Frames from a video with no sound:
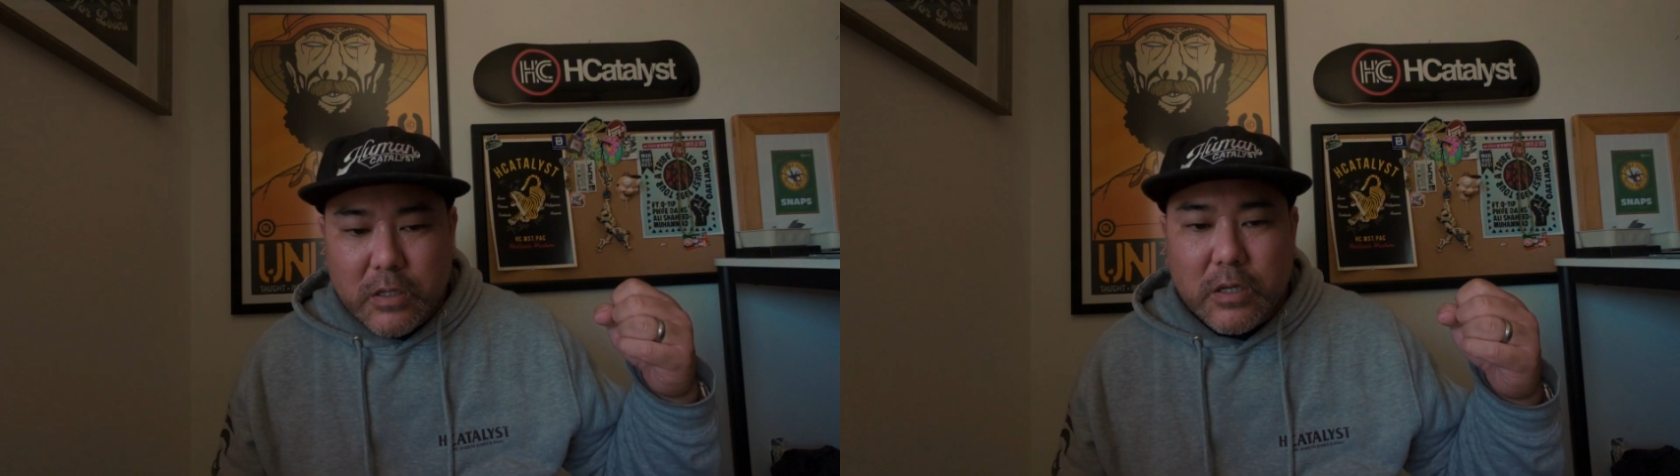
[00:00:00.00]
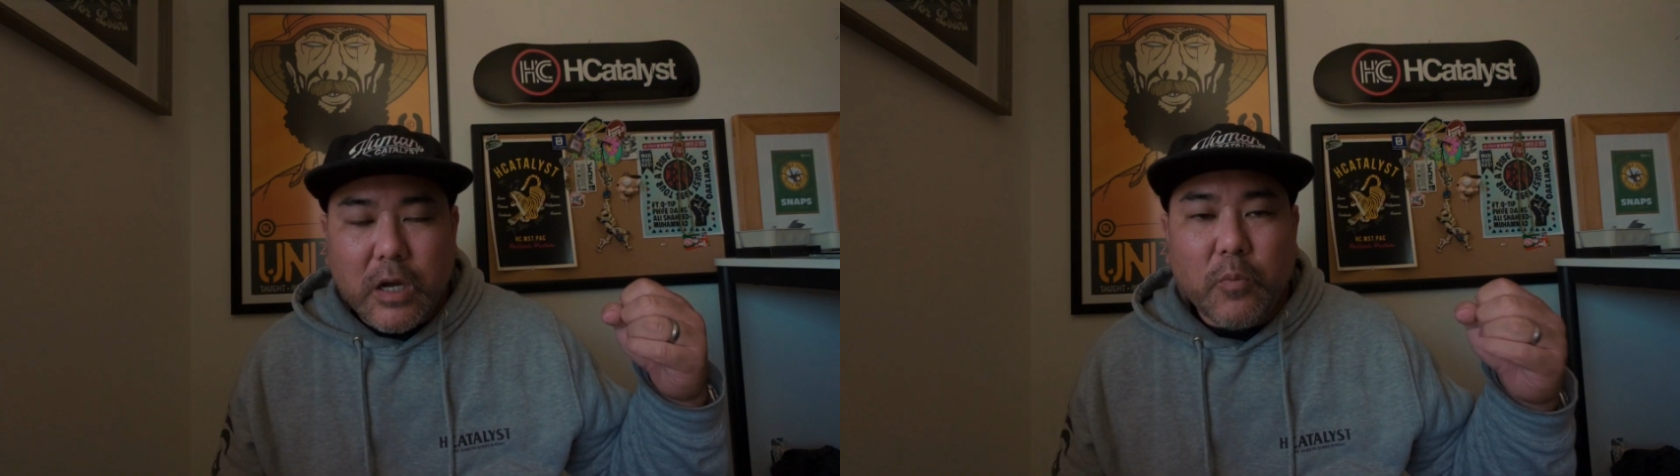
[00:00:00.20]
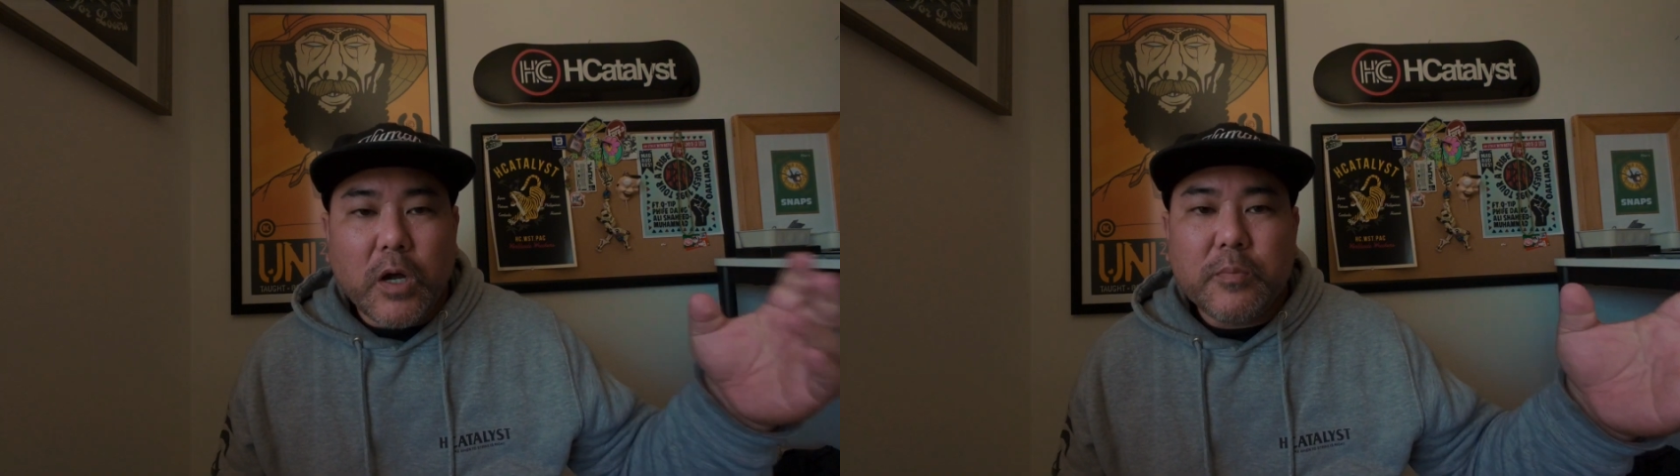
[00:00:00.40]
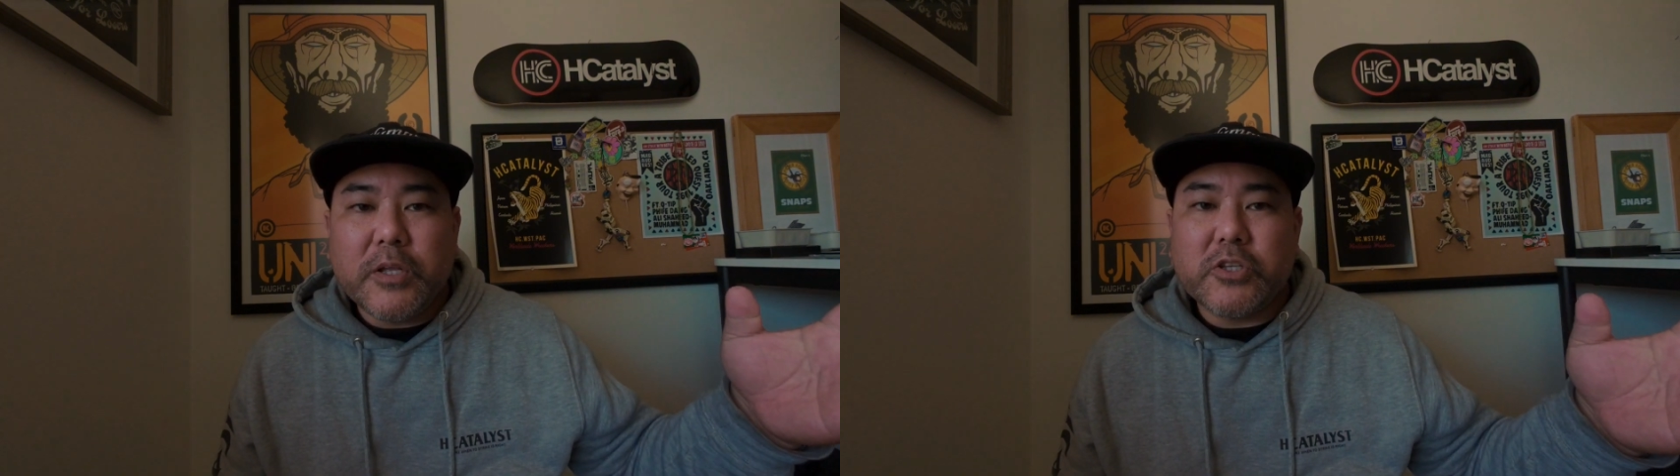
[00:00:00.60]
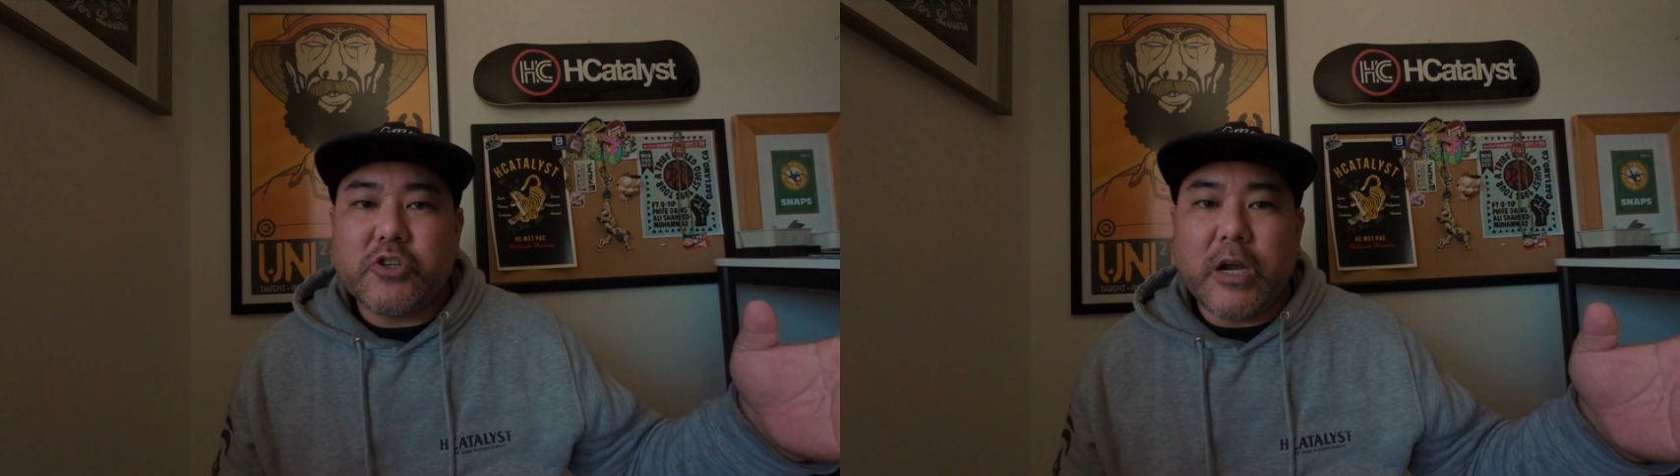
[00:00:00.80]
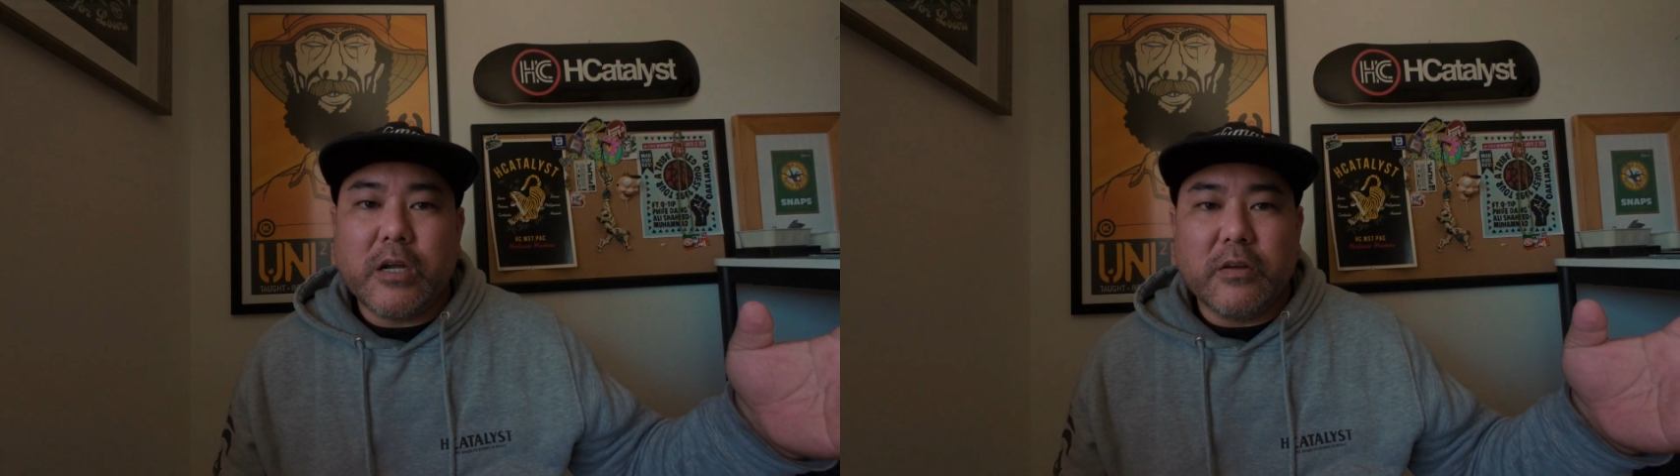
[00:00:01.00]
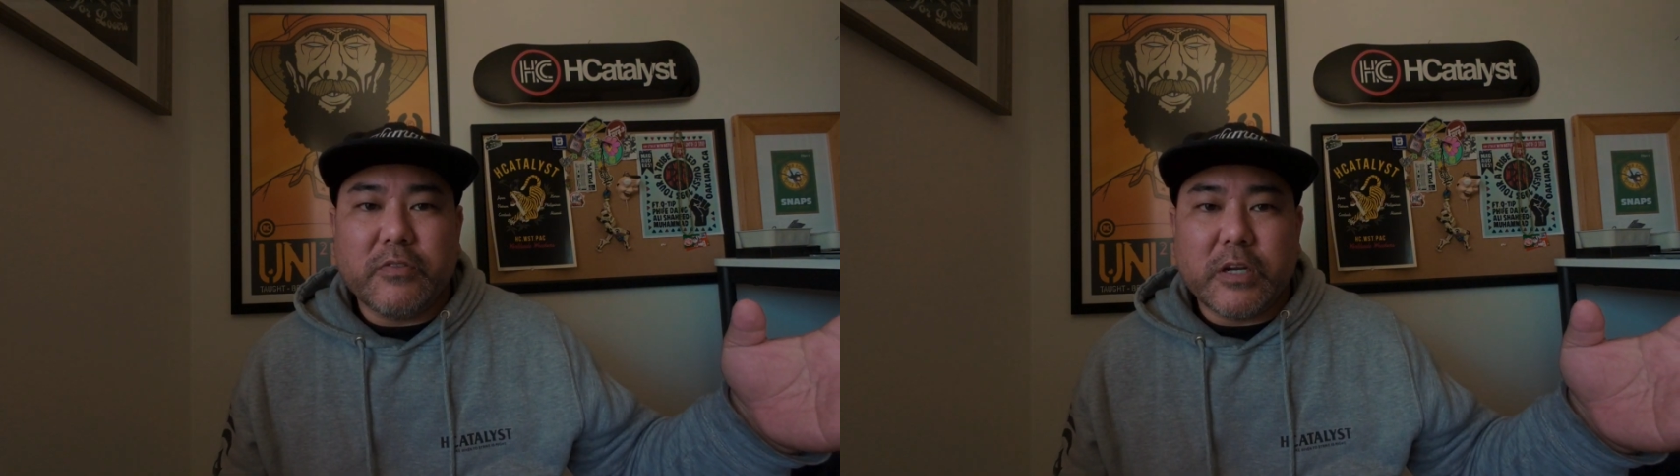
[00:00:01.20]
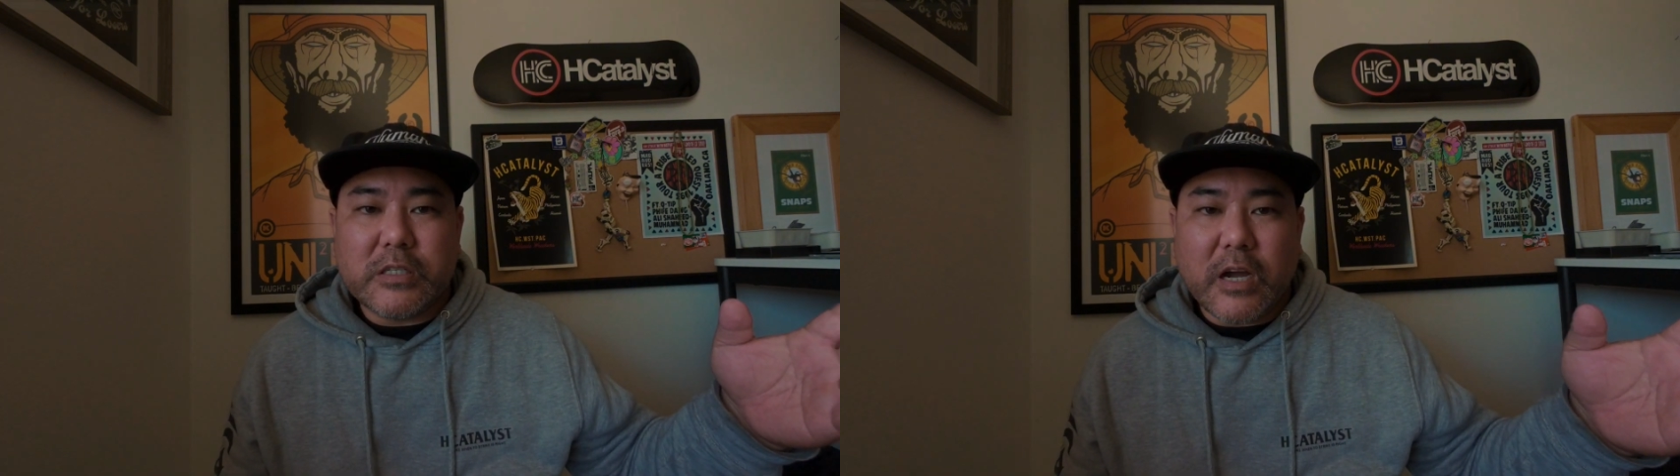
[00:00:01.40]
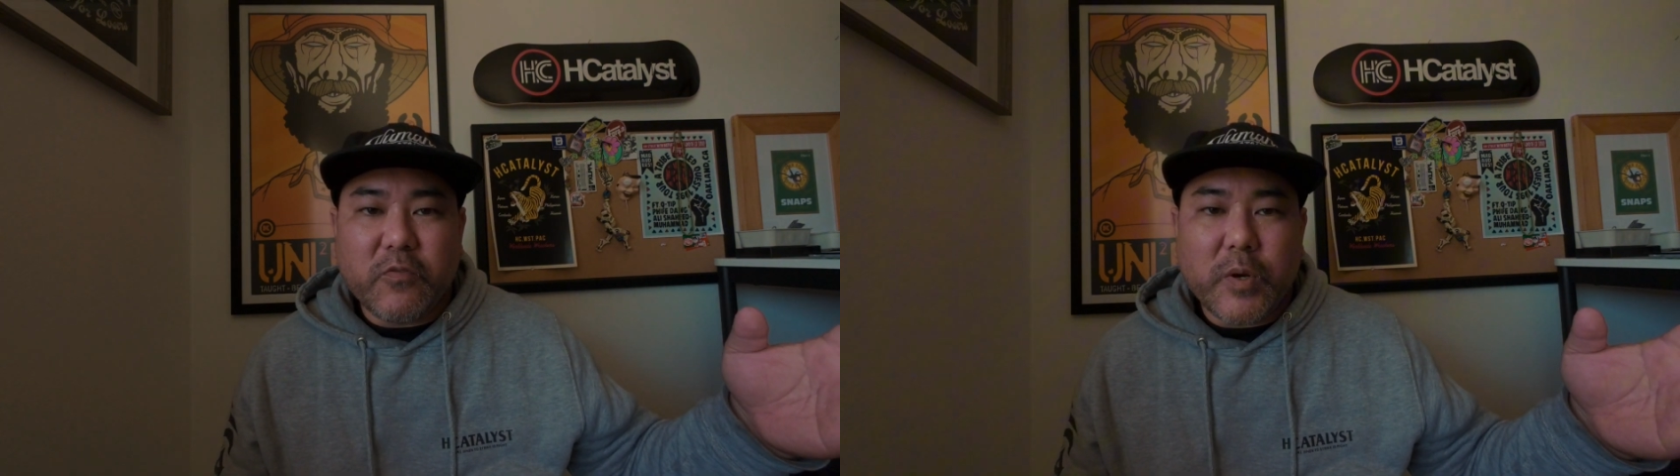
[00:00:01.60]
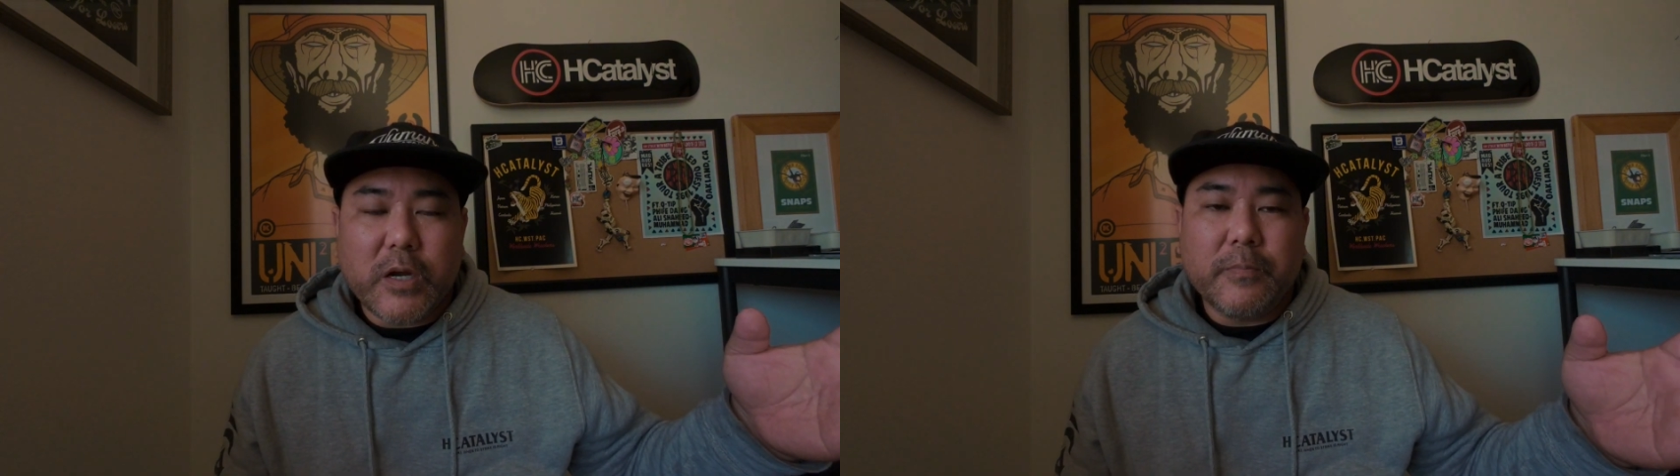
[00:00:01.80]
a 1-month trial of their
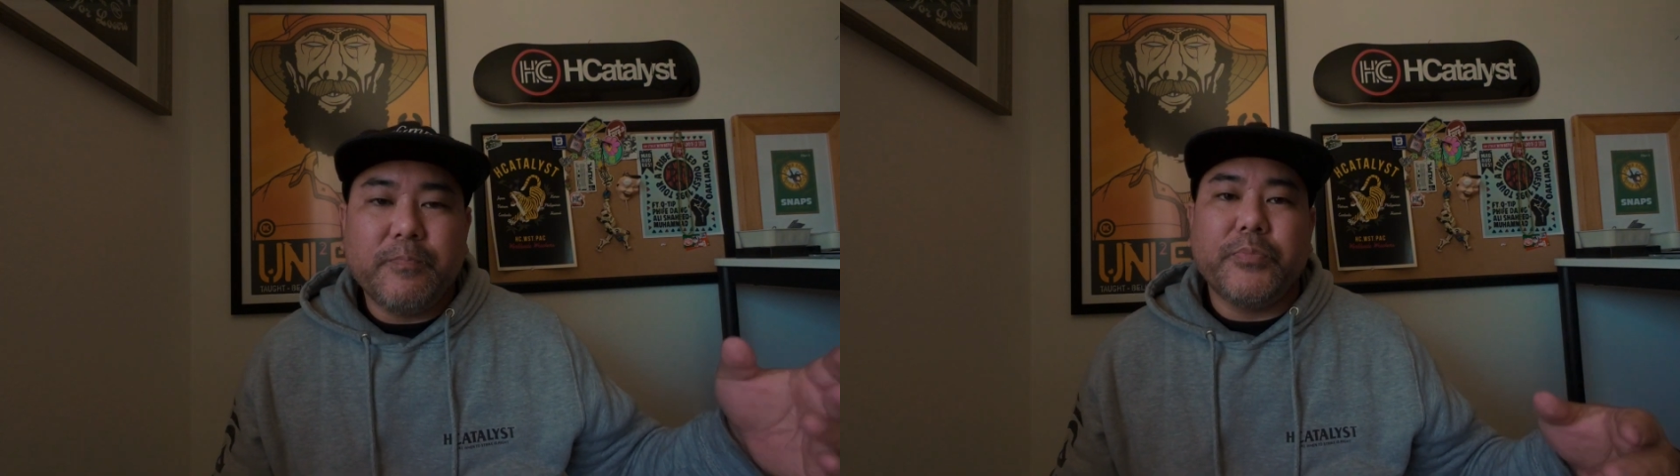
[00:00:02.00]
software